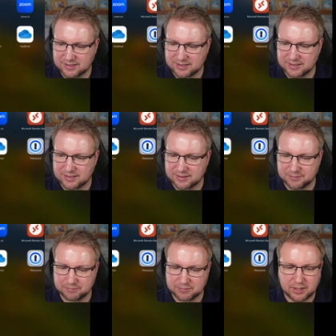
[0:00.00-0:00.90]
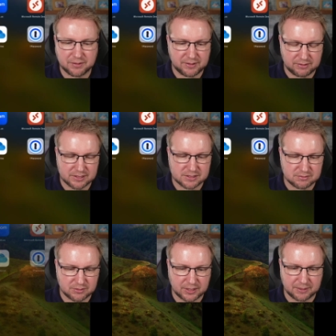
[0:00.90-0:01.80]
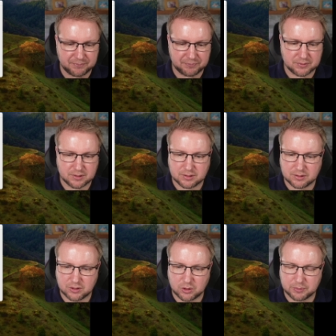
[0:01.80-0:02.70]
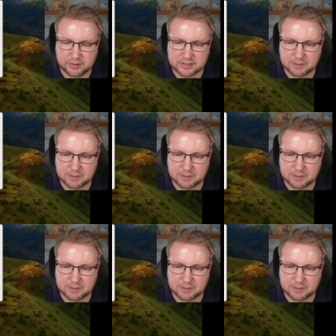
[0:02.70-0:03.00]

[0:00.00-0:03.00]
um, ah, there it is. Okay, open this up and